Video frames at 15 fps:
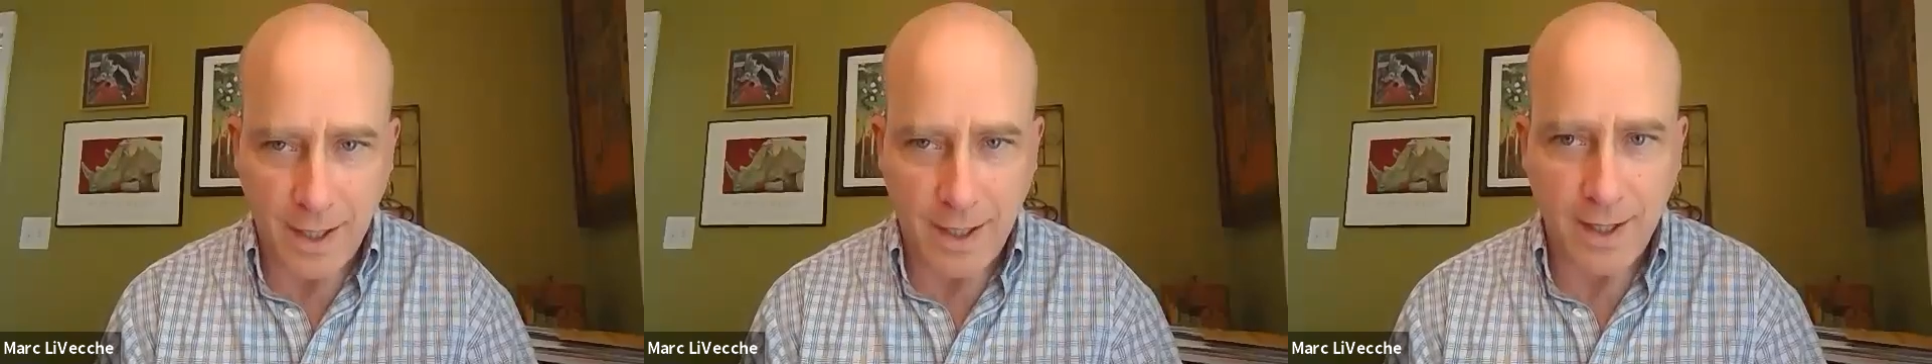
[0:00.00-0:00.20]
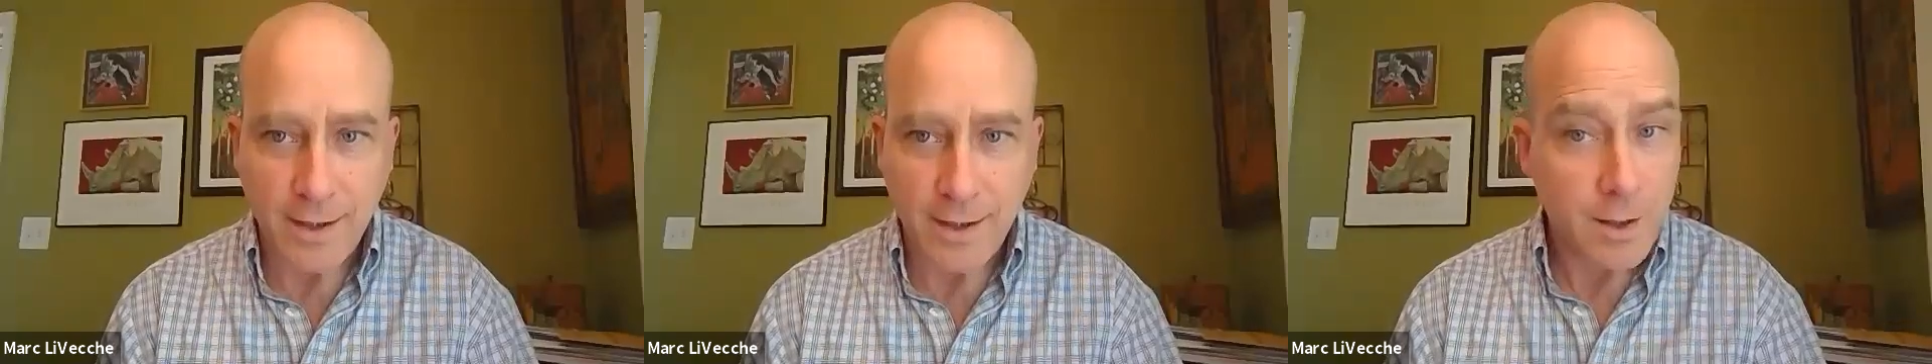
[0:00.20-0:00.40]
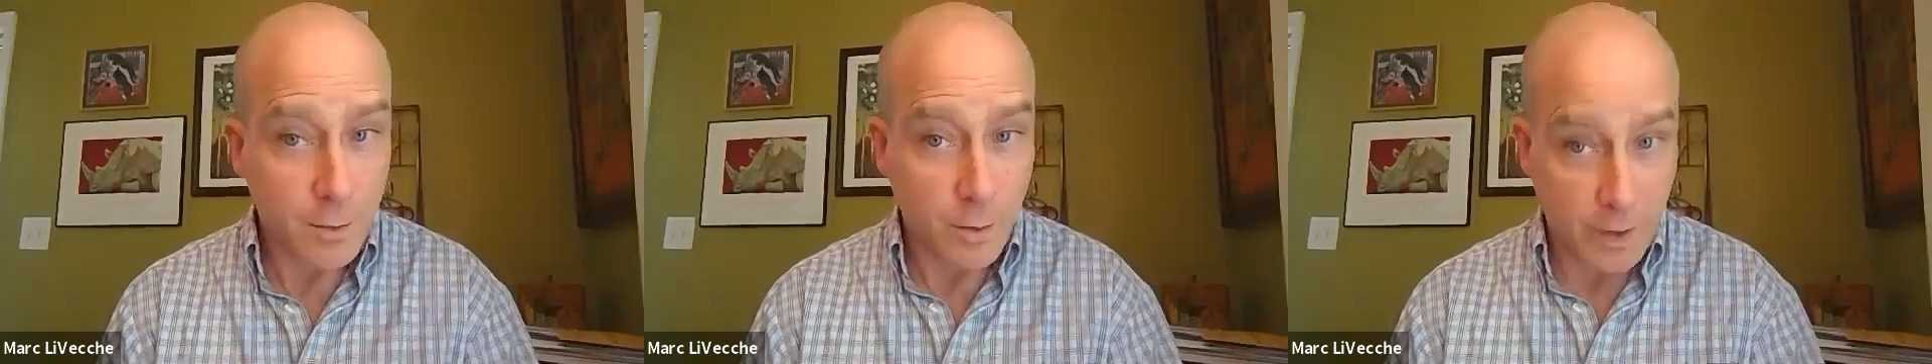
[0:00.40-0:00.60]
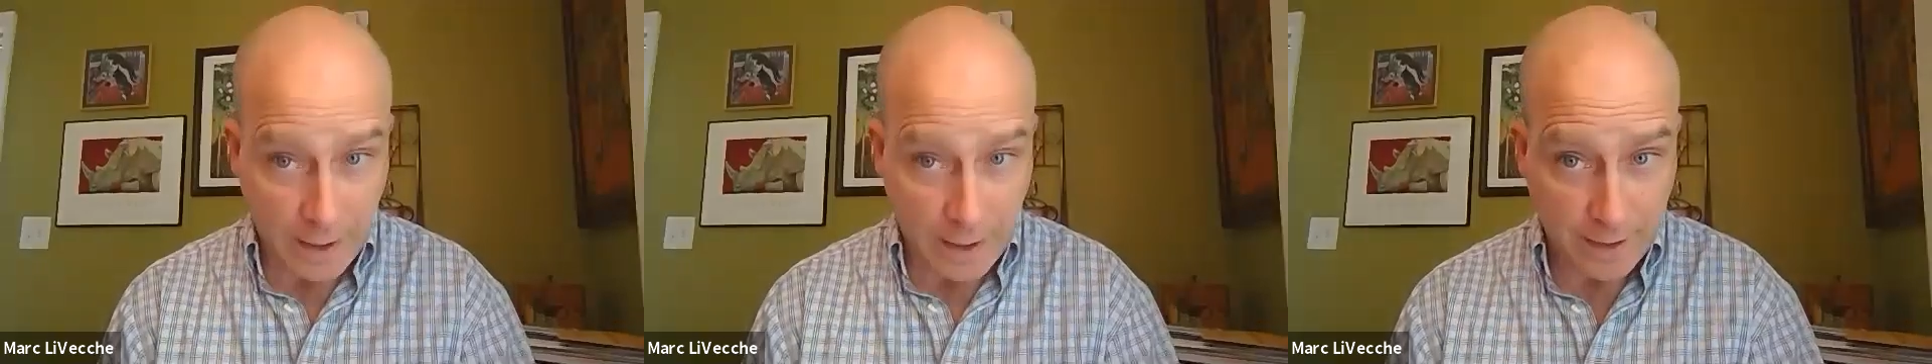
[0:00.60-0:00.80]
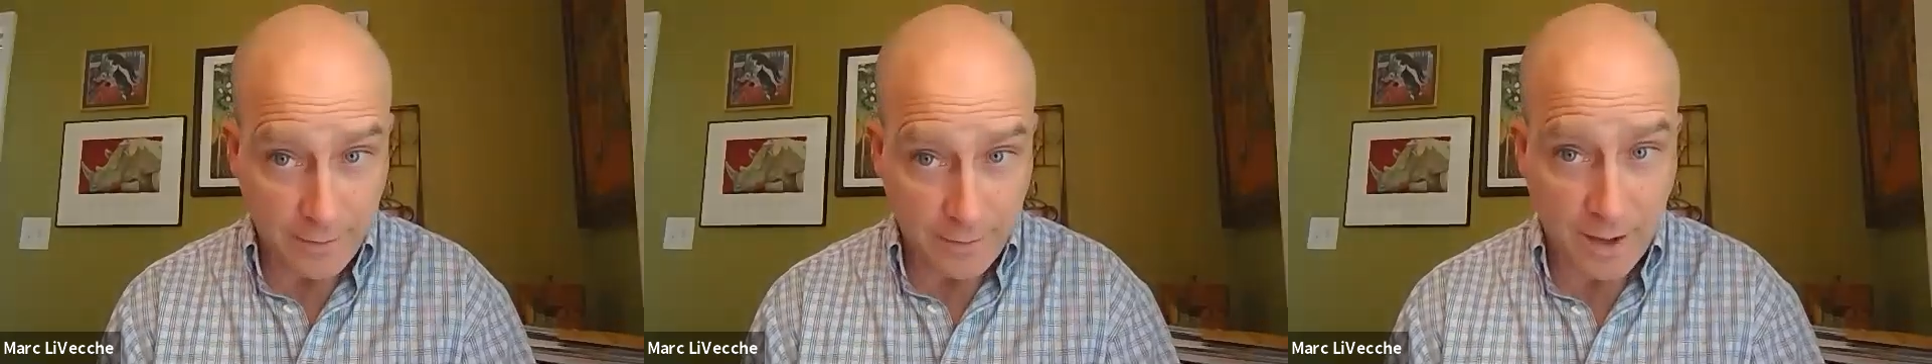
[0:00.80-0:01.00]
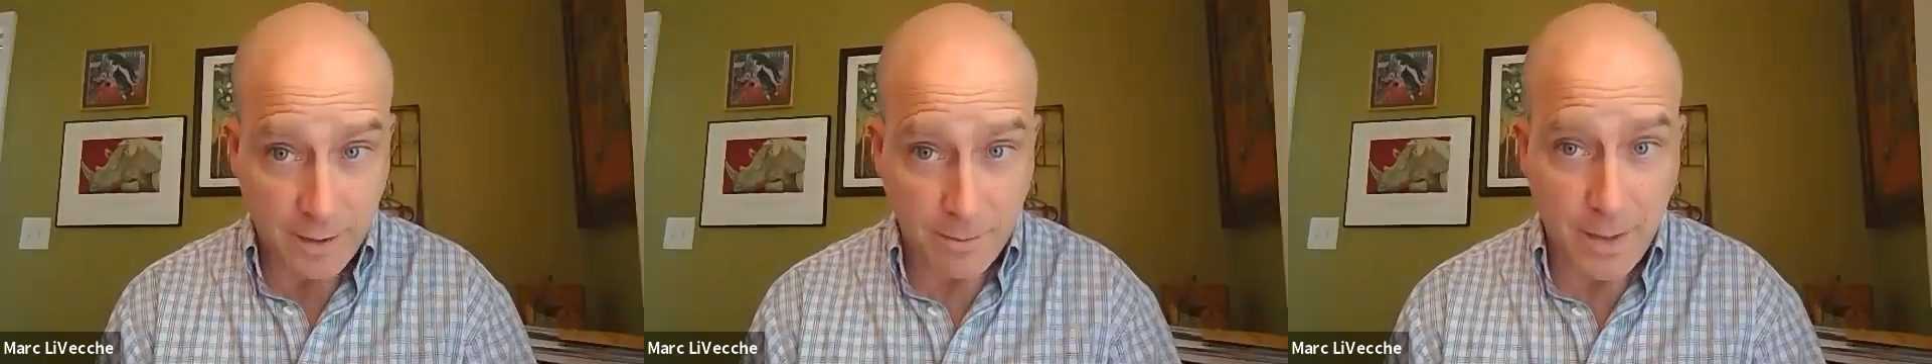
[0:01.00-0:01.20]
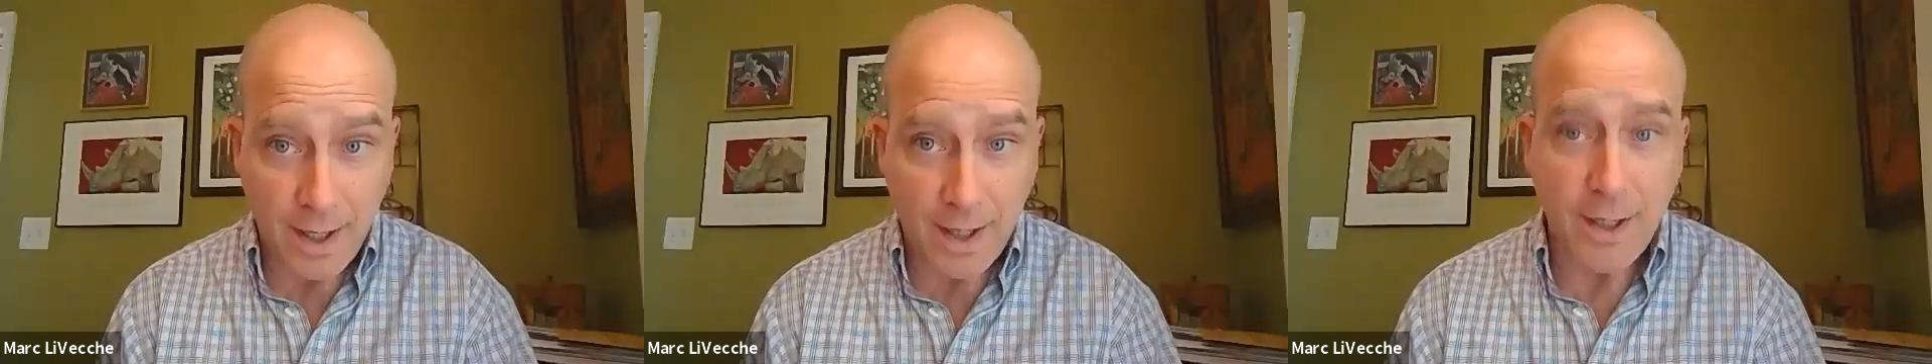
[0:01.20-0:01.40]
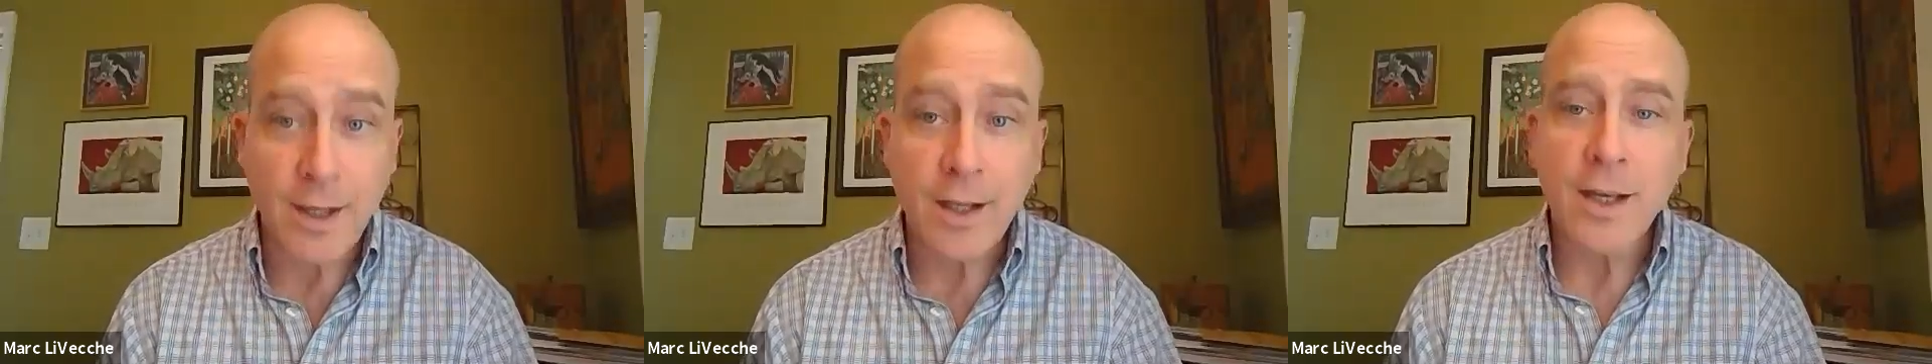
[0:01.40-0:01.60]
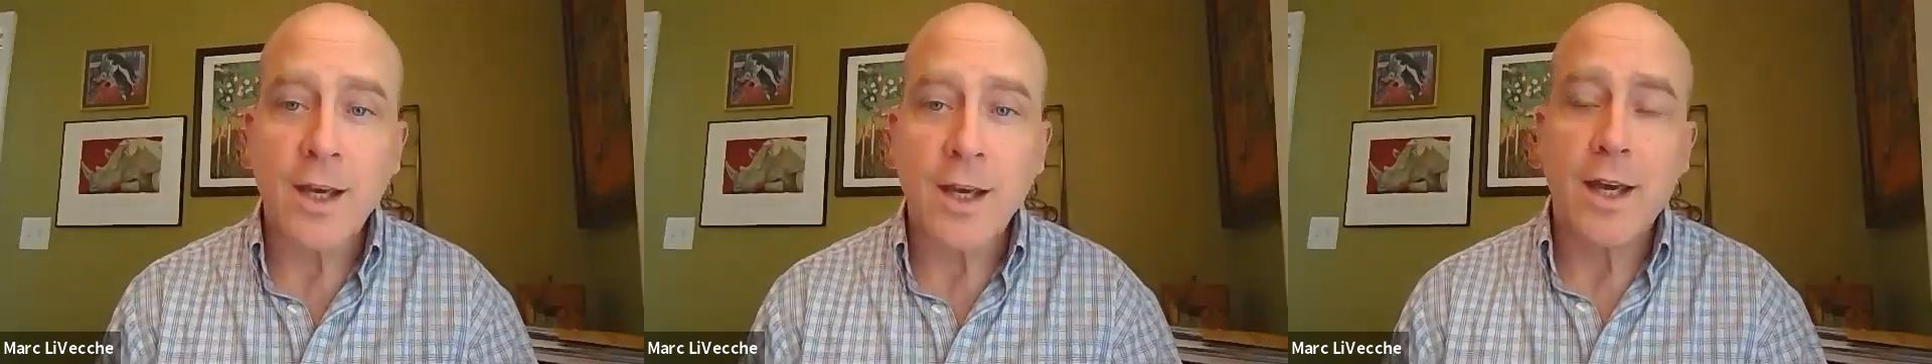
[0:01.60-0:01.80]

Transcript: May. We're not leaving in May.